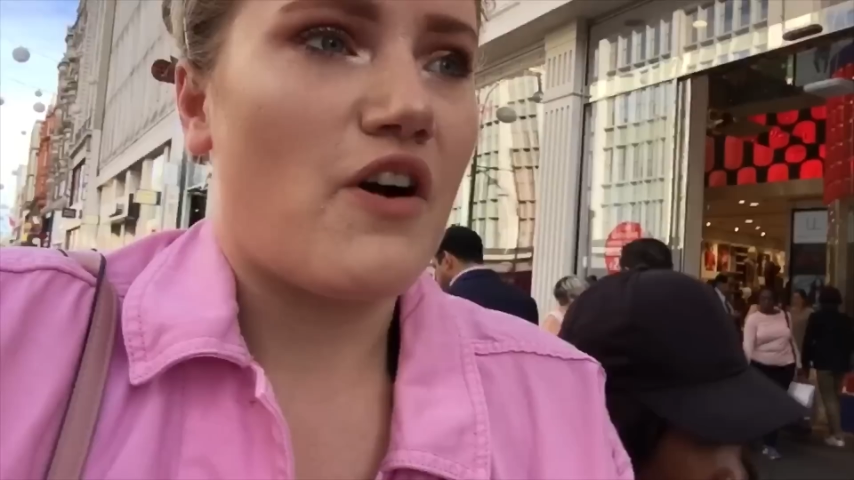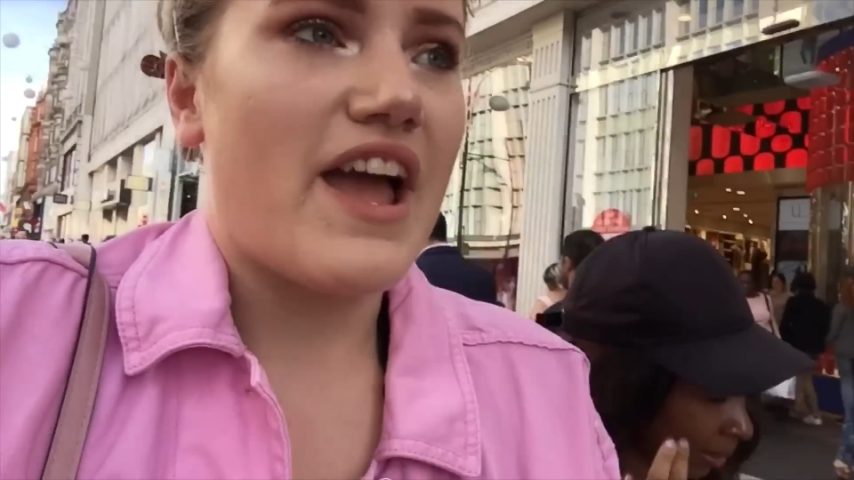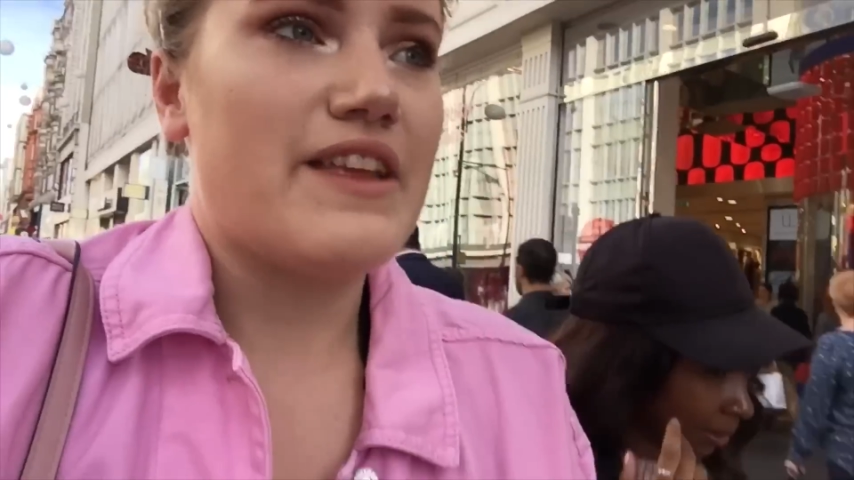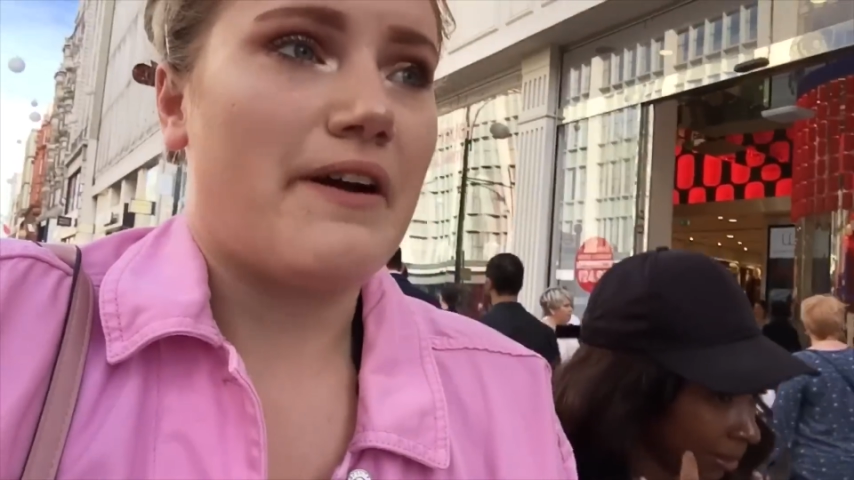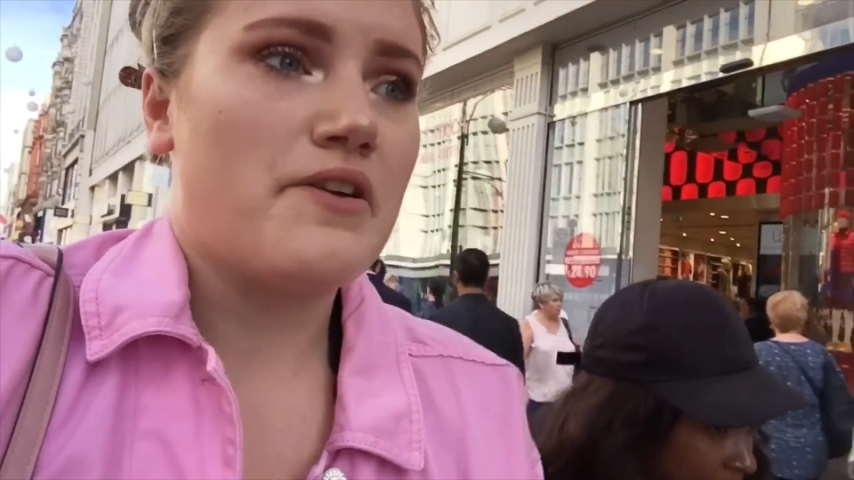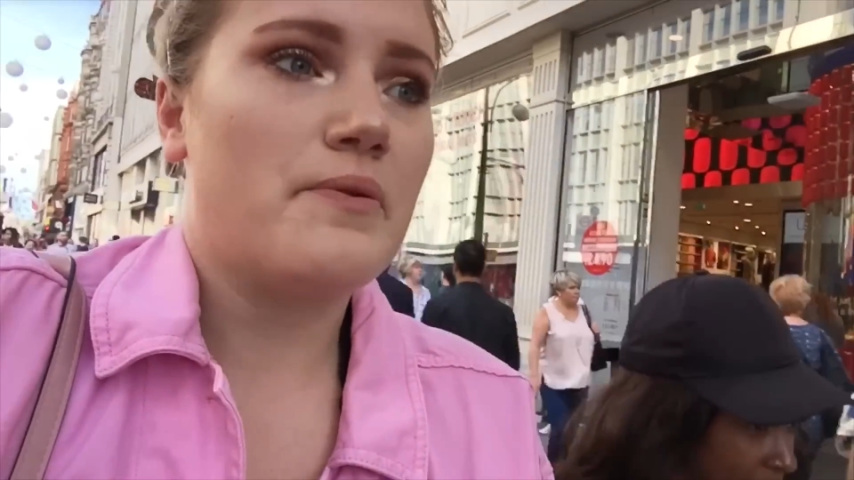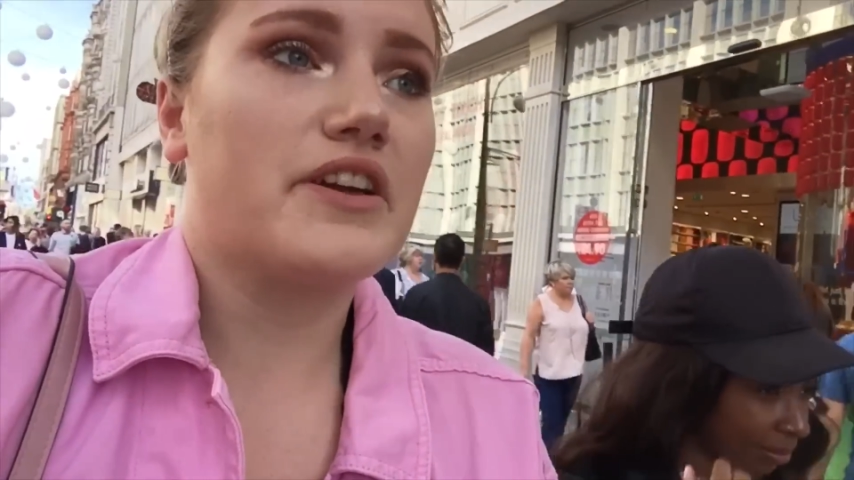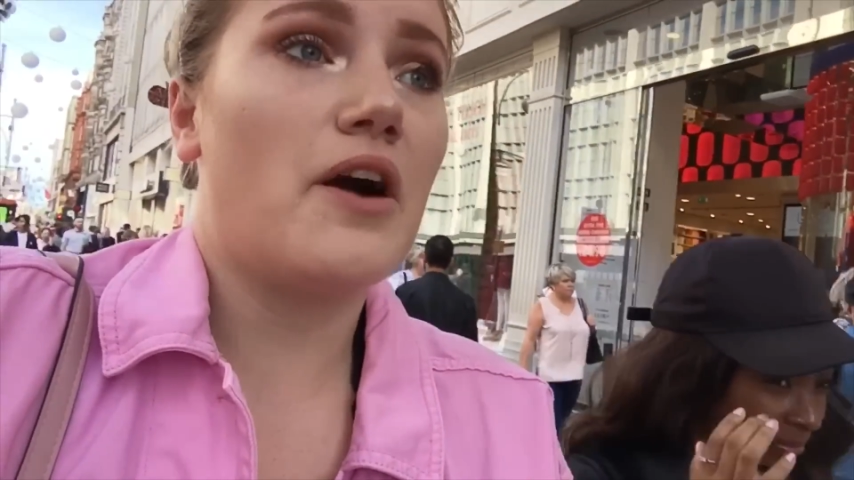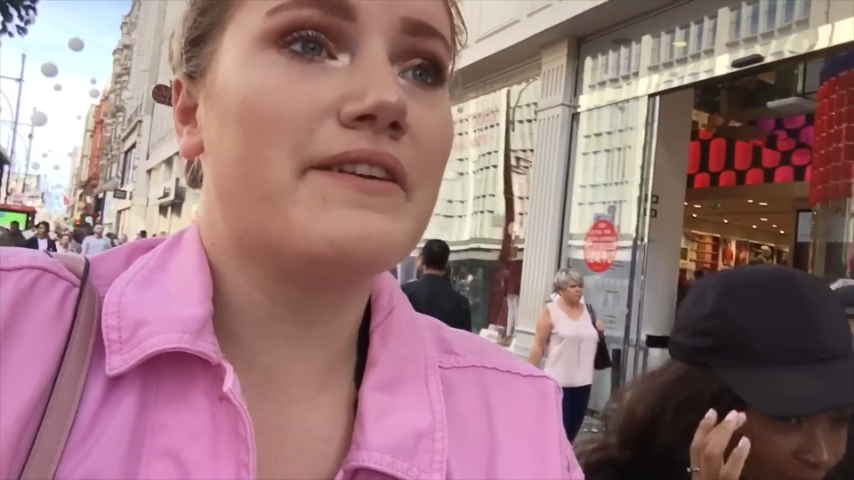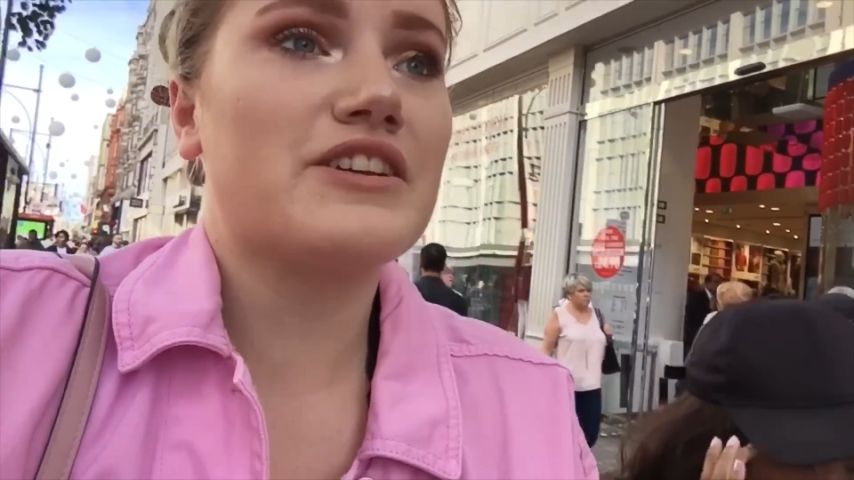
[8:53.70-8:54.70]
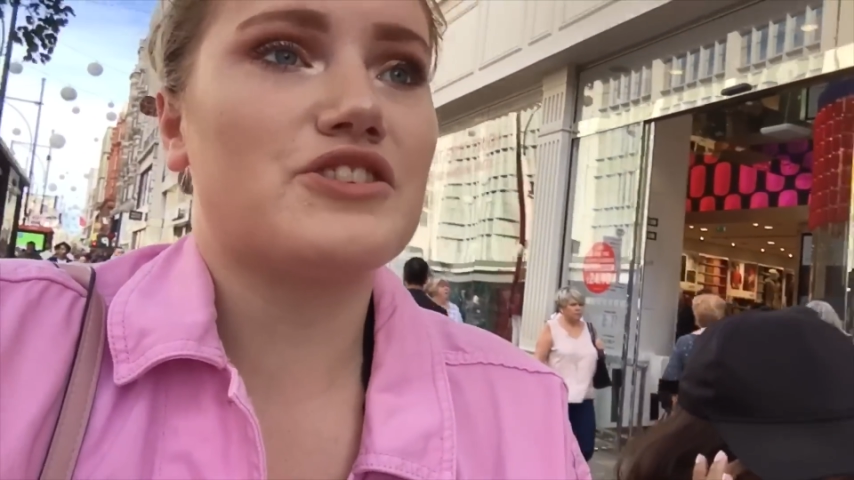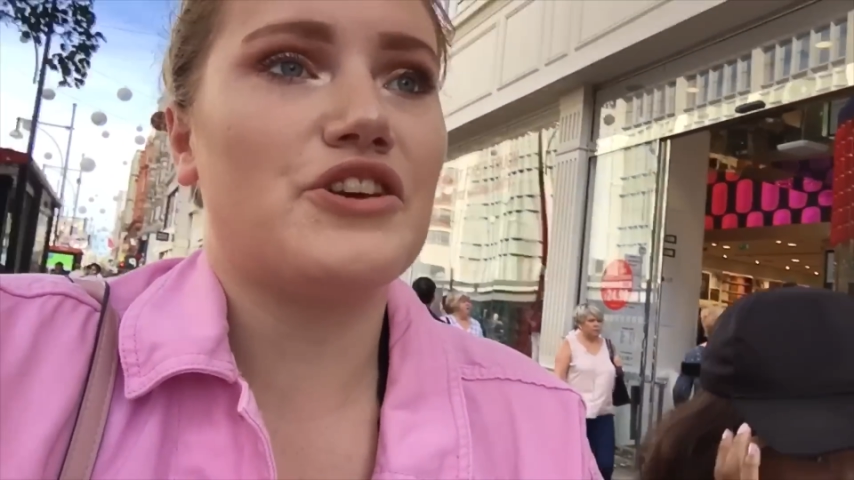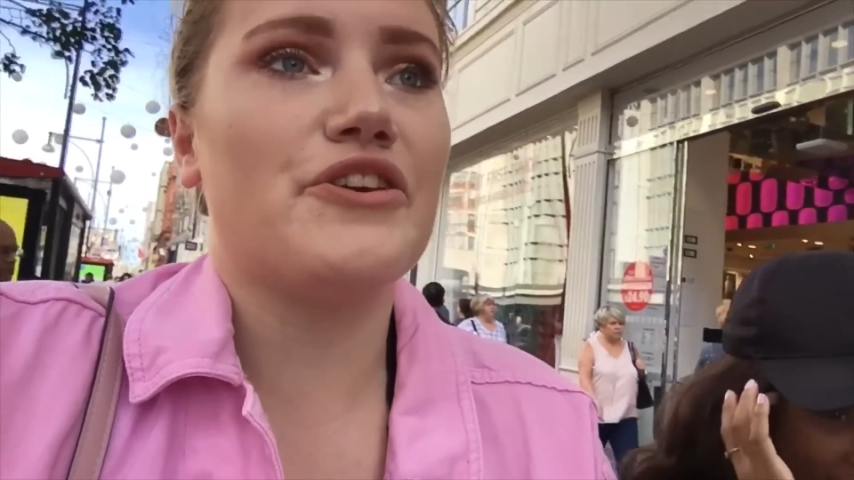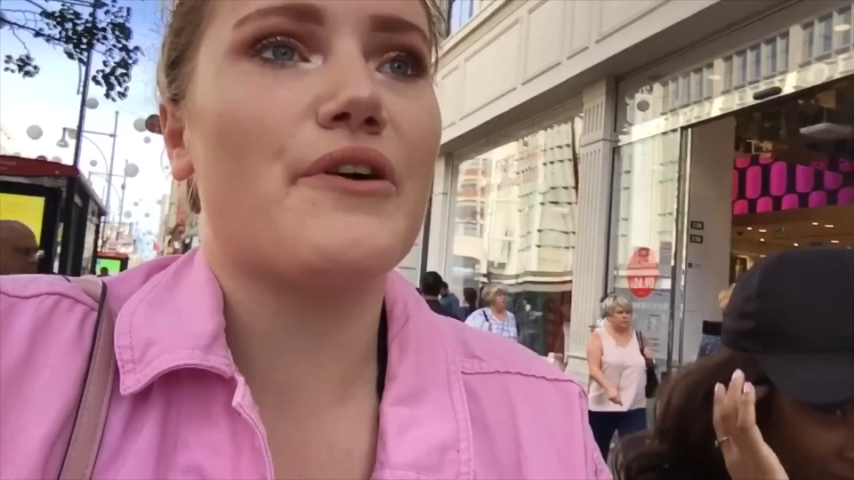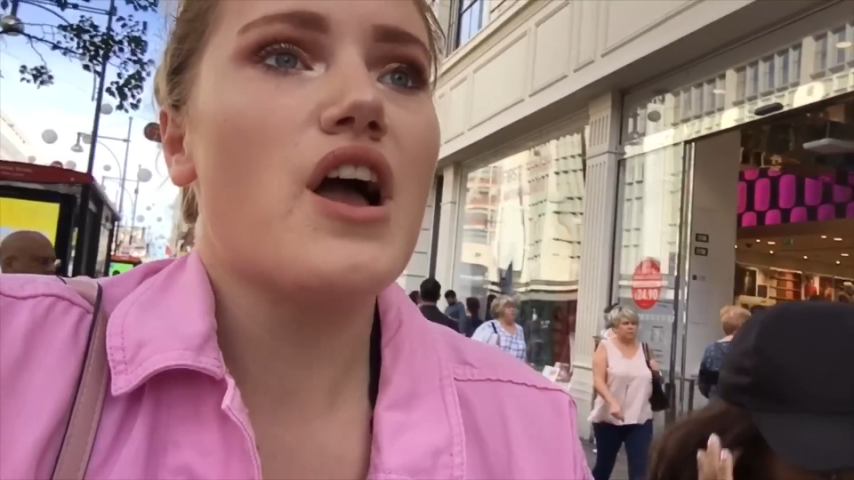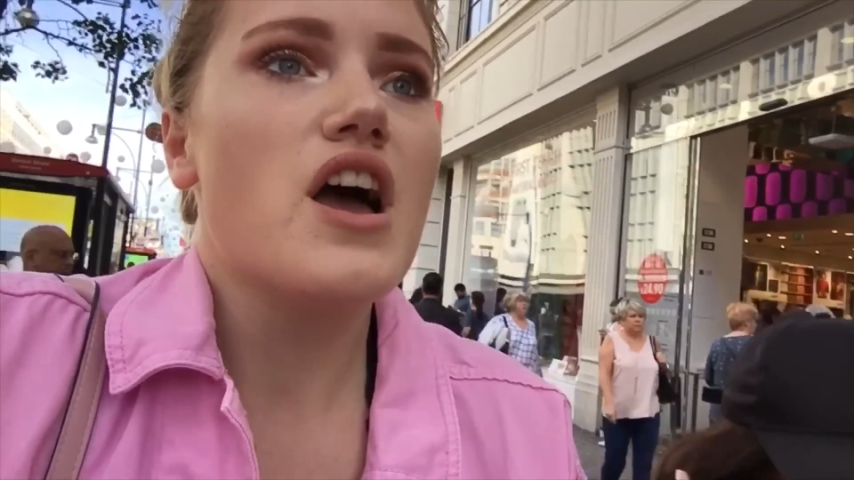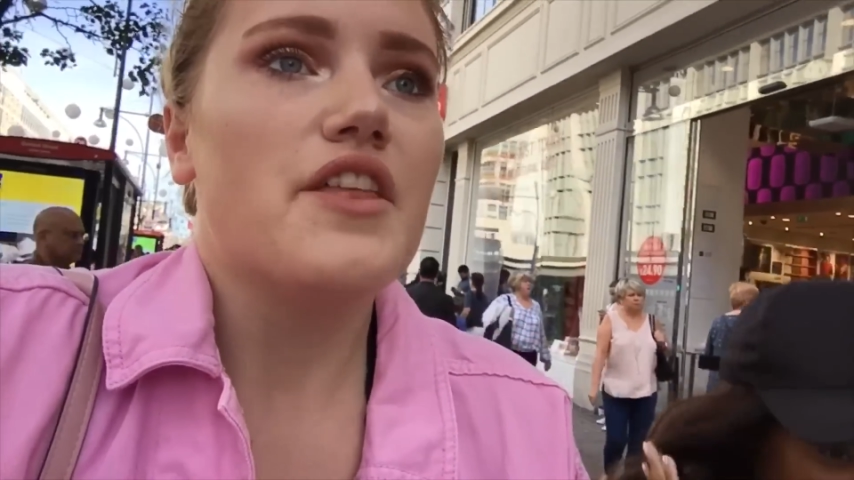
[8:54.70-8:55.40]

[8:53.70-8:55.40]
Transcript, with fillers: Right, anyway, we're going to